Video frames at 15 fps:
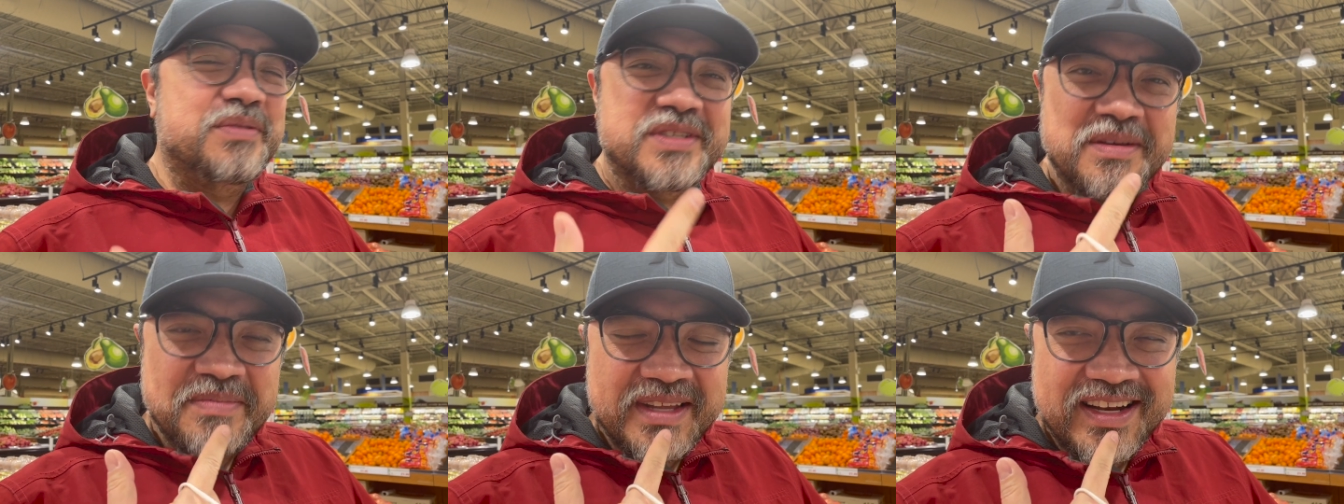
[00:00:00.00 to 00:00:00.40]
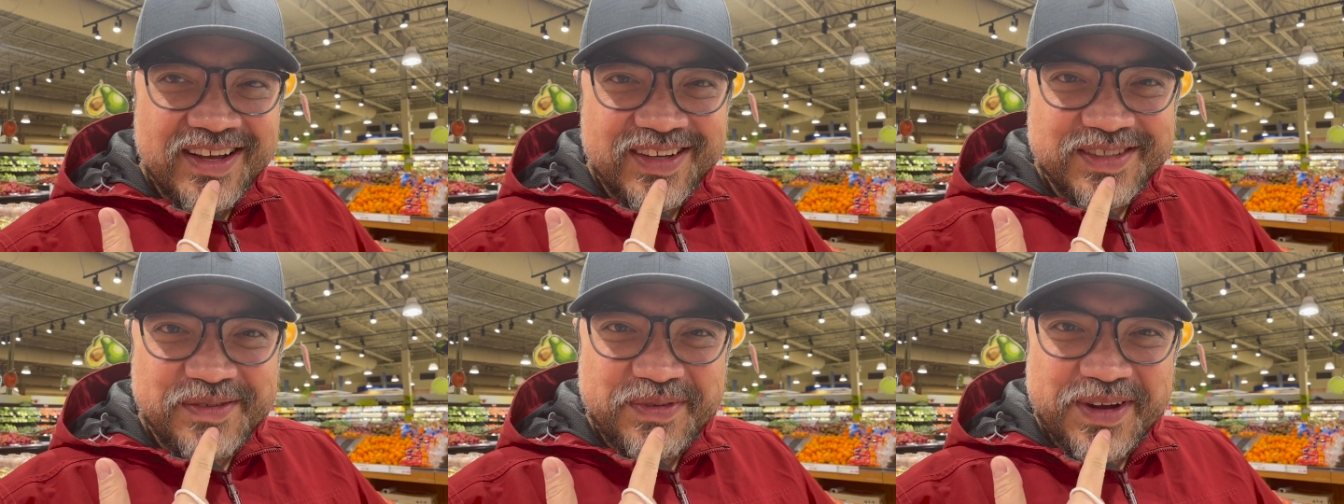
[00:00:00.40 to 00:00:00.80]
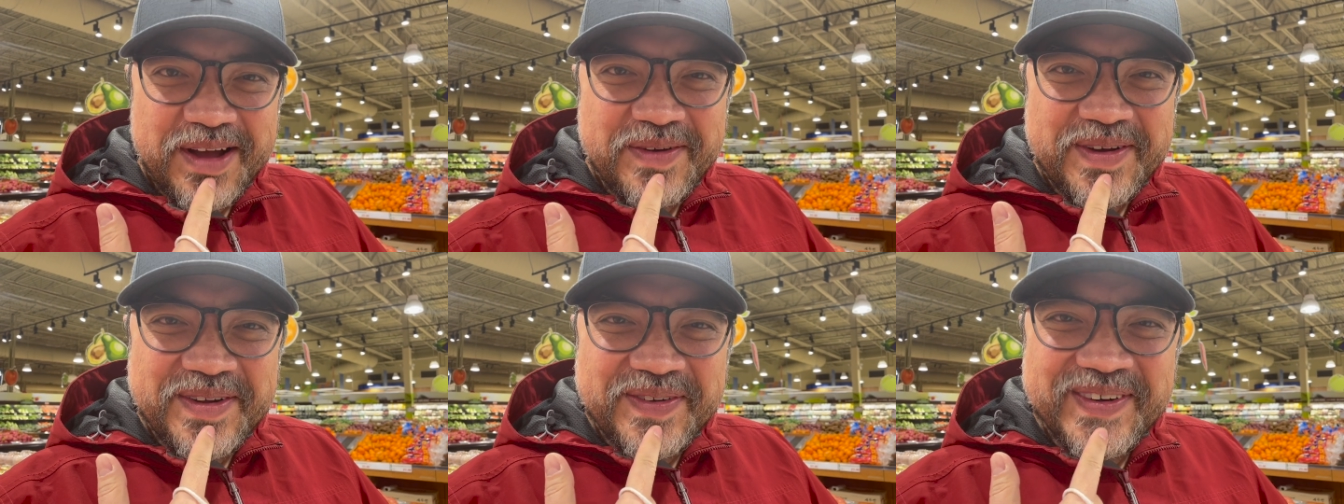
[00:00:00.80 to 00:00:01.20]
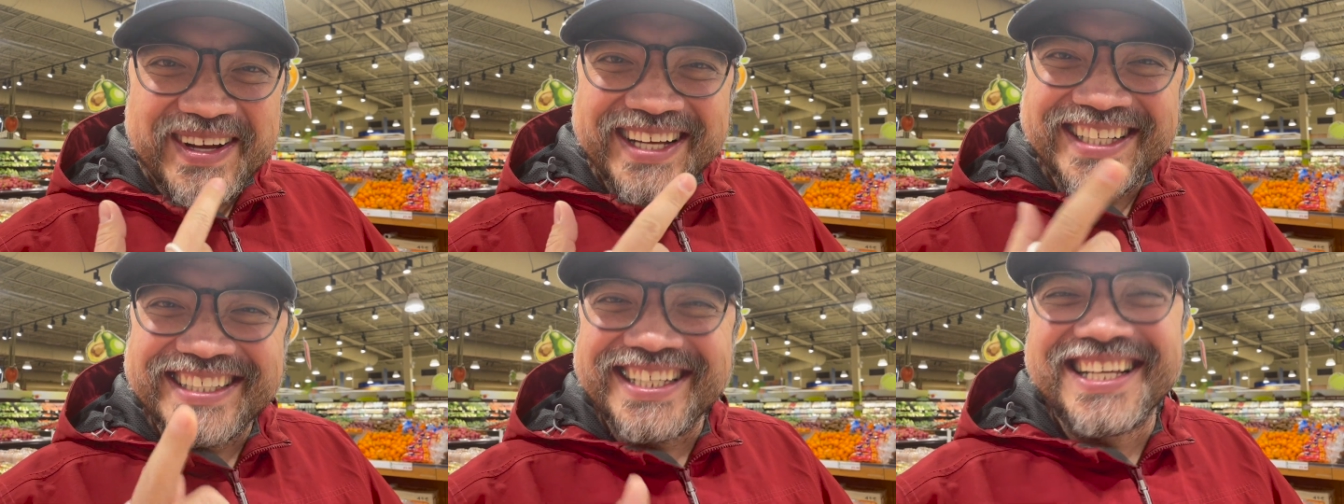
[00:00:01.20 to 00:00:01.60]
was something else. I forgot what it
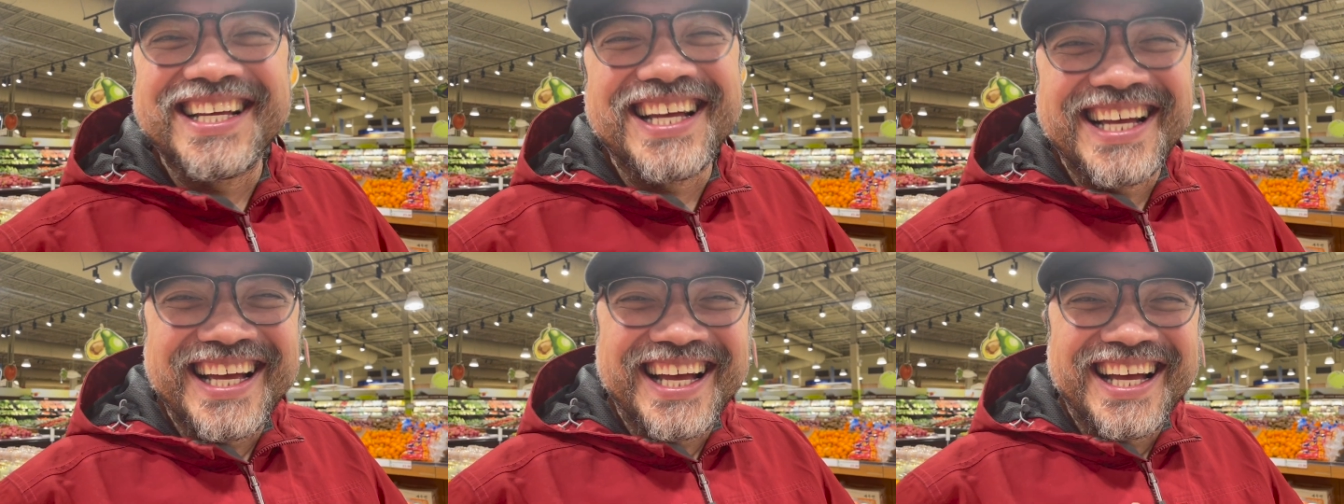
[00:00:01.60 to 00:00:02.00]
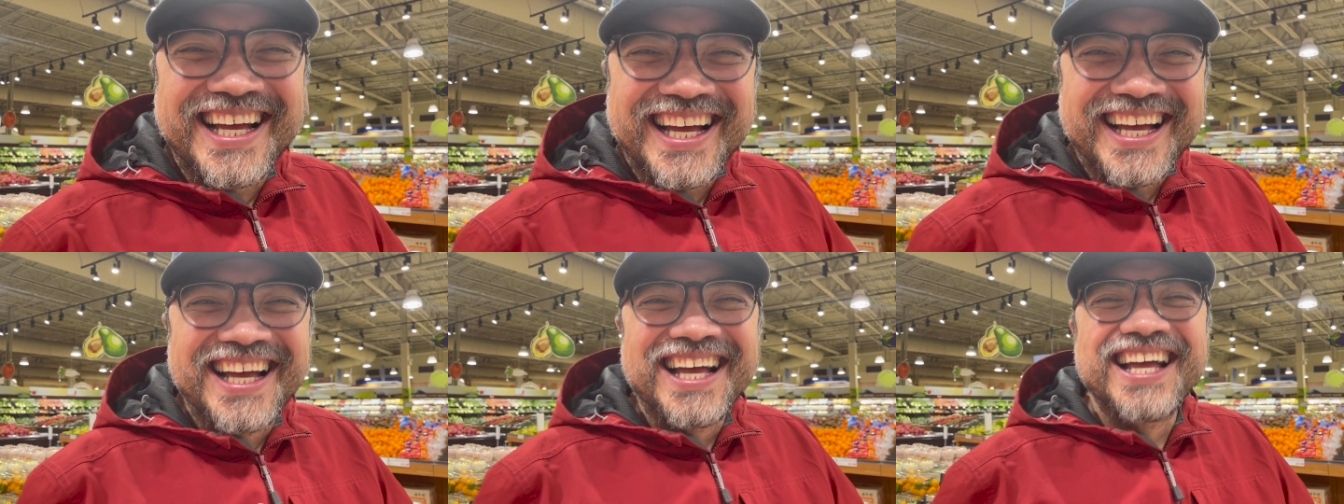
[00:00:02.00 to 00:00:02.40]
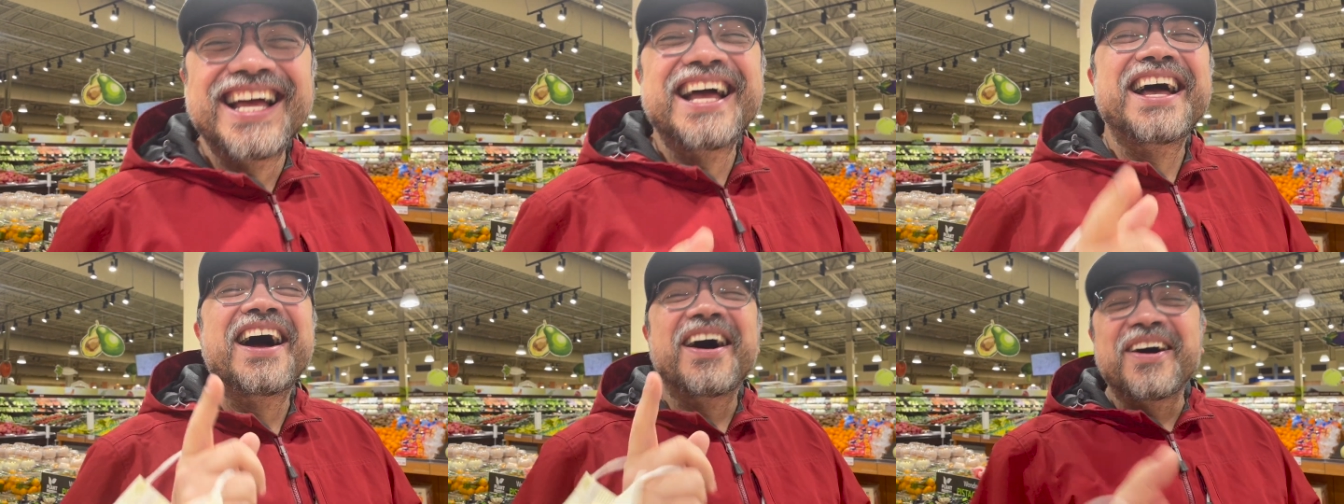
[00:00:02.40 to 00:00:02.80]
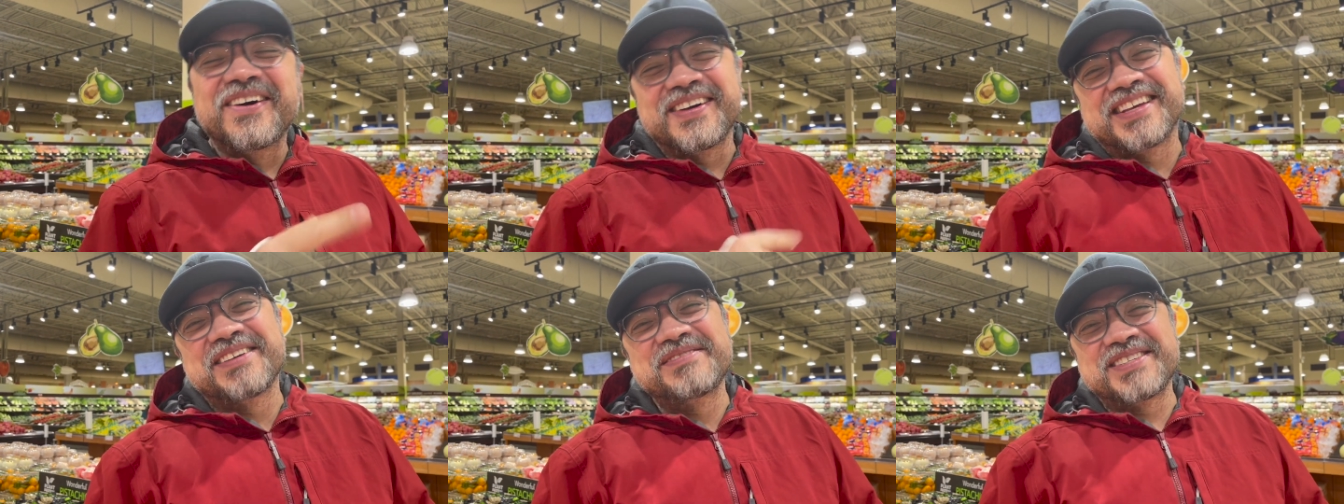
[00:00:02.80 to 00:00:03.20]
was. Kimchi. Oh,
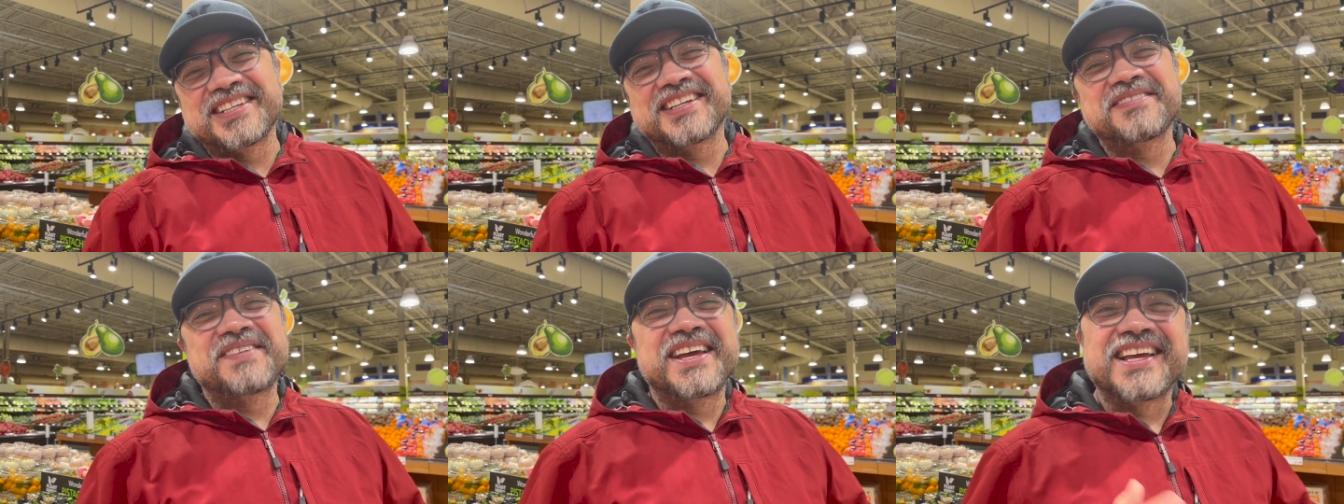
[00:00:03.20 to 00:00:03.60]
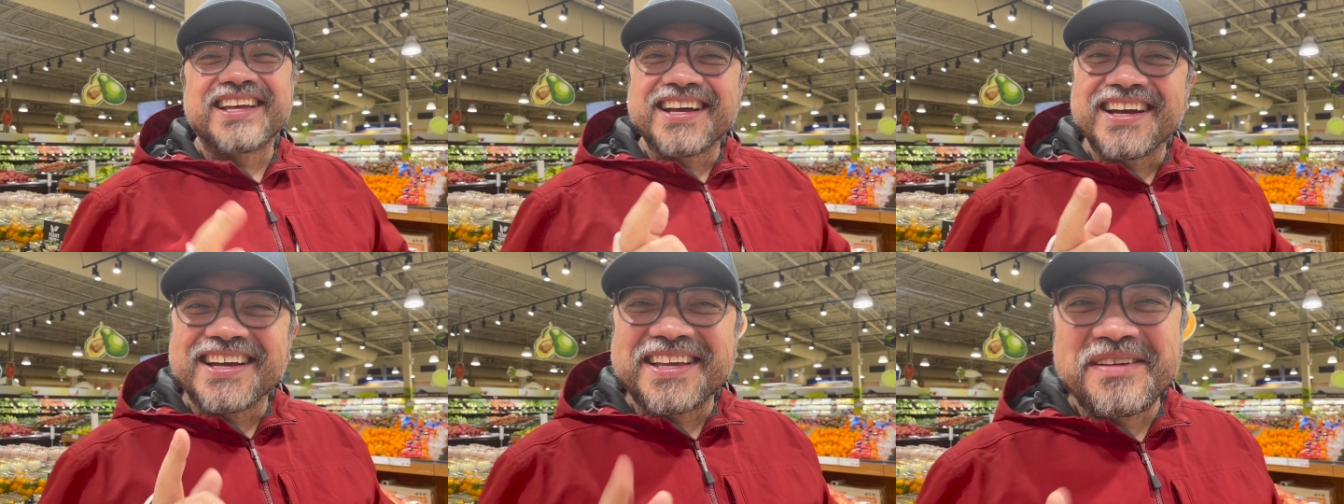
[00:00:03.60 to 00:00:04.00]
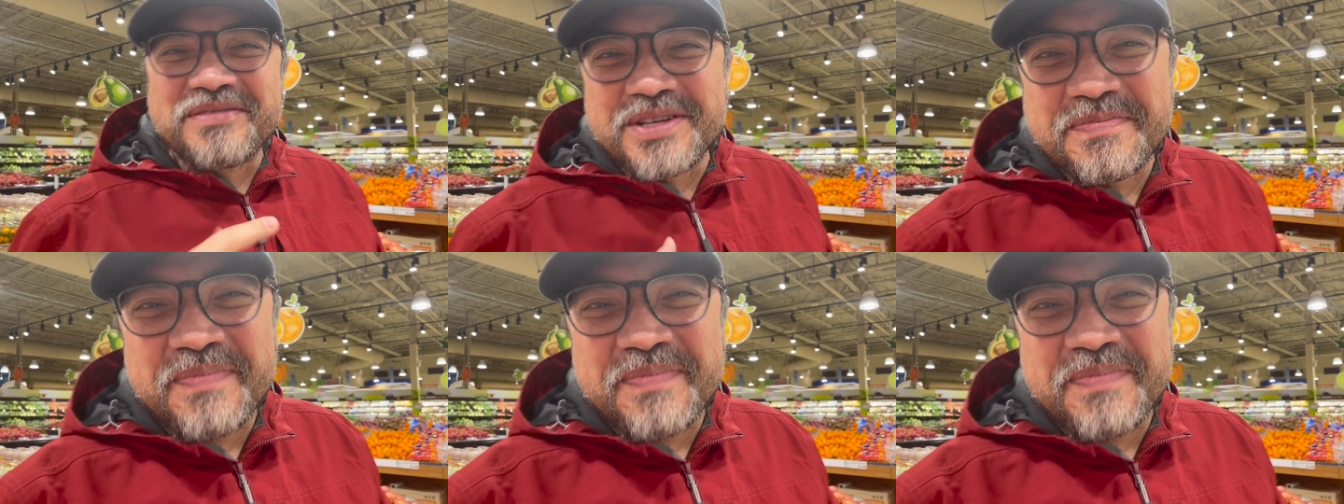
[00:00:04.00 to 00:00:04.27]
kimchi to make kimchi